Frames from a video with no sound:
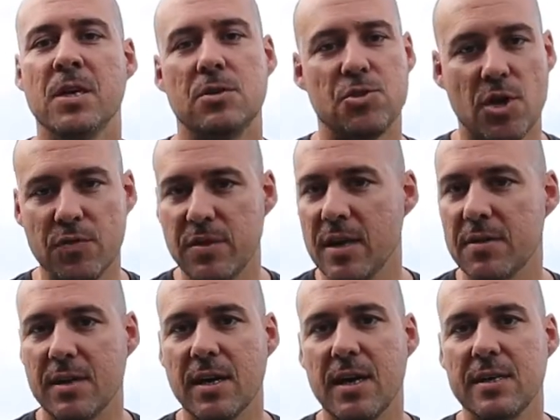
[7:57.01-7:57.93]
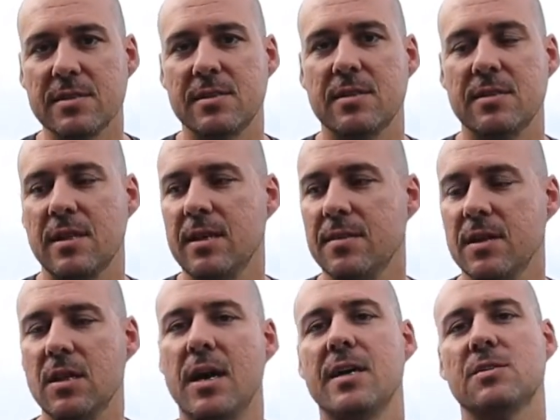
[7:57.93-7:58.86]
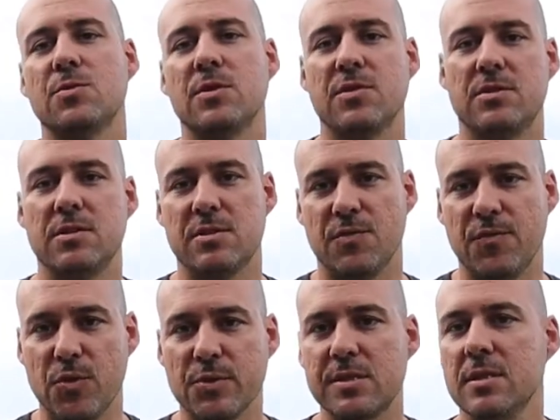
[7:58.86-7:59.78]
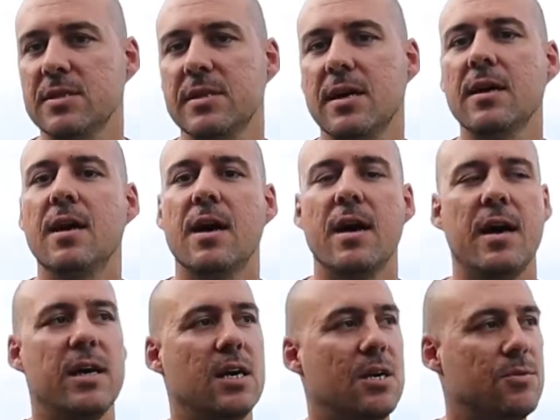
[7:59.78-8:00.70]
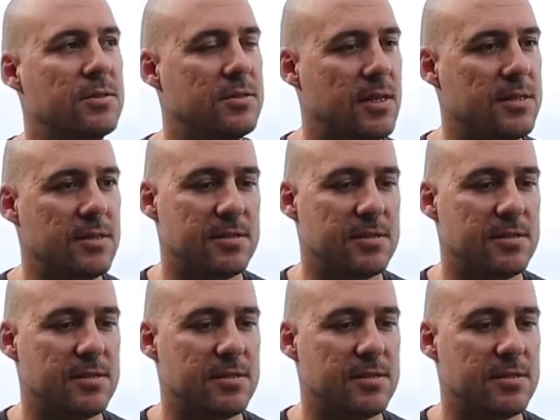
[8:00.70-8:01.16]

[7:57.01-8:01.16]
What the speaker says: Drove the other cars in the class with just a 4-cylinder, and I was, as I